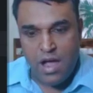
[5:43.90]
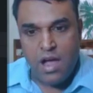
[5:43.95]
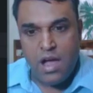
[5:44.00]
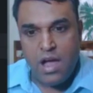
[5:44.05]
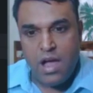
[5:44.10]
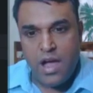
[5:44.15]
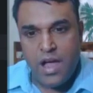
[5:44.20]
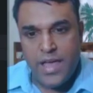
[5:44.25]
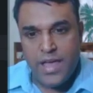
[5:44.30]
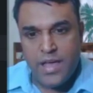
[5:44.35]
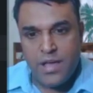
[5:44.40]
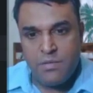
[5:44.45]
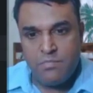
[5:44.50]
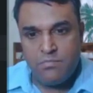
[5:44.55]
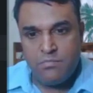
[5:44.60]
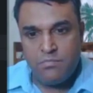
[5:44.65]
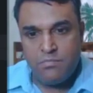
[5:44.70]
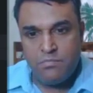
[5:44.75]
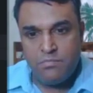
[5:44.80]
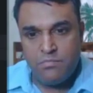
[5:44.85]
I
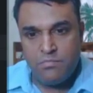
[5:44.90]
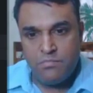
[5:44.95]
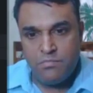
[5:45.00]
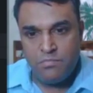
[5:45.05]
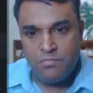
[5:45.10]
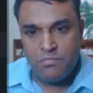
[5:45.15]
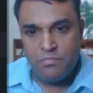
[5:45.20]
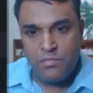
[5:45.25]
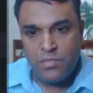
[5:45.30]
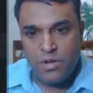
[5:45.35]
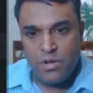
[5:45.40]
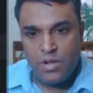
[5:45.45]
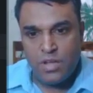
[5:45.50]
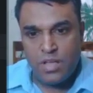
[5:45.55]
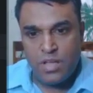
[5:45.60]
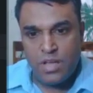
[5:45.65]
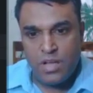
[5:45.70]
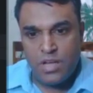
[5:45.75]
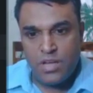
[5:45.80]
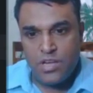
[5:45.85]
am,
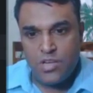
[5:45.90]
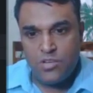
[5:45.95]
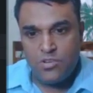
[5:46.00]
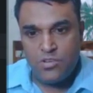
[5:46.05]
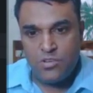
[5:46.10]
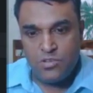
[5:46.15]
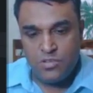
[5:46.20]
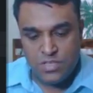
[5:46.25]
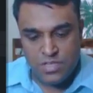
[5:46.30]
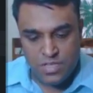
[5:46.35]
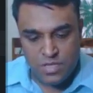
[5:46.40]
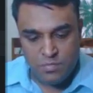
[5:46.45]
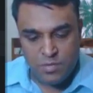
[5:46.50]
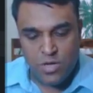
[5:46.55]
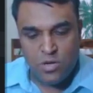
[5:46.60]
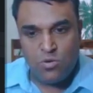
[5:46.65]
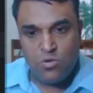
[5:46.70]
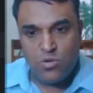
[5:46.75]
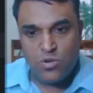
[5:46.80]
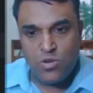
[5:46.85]
okay, I need to use a
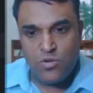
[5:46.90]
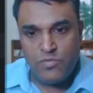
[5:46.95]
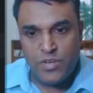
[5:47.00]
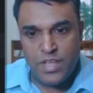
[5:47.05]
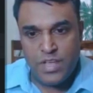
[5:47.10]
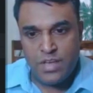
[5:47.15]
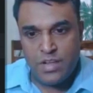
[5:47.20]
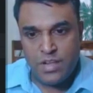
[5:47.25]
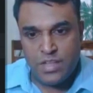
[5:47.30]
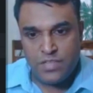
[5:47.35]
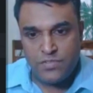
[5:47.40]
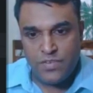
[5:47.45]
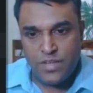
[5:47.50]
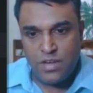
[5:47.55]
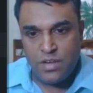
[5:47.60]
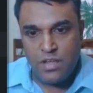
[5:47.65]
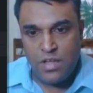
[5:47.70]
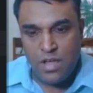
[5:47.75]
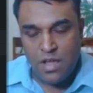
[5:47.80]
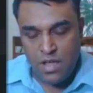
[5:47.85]
double quote over here as
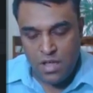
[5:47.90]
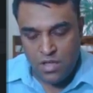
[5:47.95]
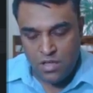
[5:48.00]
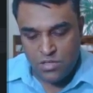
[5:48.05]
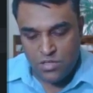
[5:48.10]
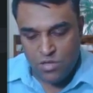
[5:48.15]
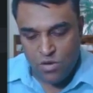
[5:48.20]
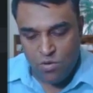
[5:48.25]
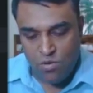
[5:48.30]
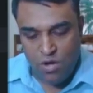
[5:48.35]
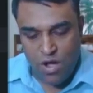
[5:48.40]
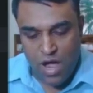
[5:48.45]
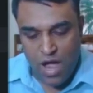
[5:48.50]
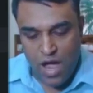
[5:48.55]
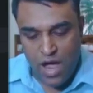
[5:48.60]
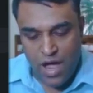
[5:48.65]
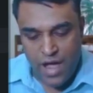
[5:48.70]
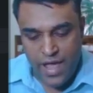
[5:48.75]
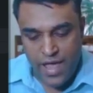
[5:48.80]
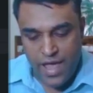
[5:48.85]
well. So
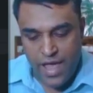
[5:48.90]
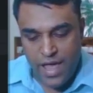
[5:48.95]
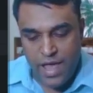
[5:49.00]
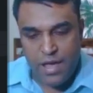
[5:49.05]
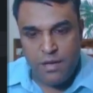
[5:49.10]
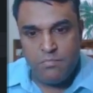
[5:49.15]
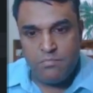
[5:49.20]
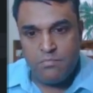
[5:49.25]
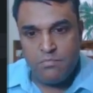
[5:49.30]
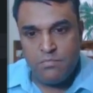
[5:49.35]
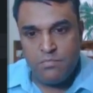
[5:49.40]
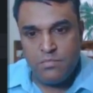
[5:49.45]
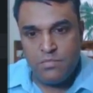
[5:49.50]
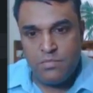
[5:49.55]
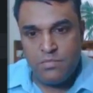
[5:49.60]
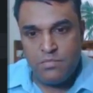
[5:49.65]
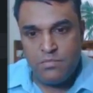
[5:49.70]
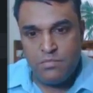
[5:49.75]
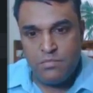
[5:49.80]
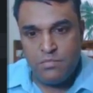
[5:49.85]
I am
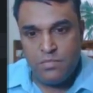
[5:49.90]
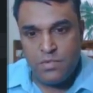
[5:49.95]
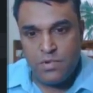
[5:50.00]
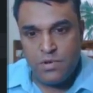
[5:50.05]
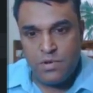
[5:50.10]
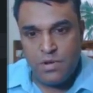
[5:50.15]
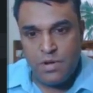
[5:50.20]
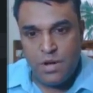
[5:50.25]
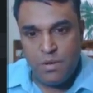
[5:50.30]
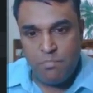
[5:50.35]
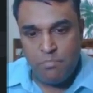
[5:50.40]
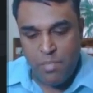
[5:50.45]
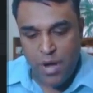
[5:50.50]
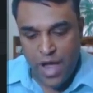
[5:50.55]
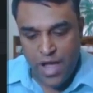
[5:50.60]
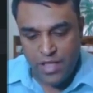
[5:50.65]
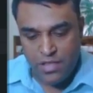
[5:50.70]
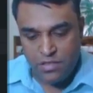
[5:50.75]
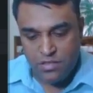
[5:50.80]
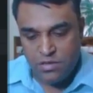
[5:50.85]
a
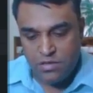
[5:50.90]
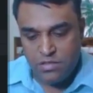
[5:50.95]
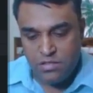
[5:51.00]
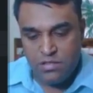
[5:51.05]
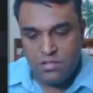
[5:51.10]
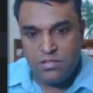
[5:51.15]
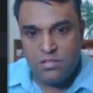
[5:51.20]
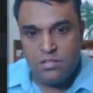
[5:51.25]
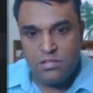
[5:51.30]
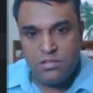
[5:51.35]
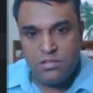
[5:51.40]
Python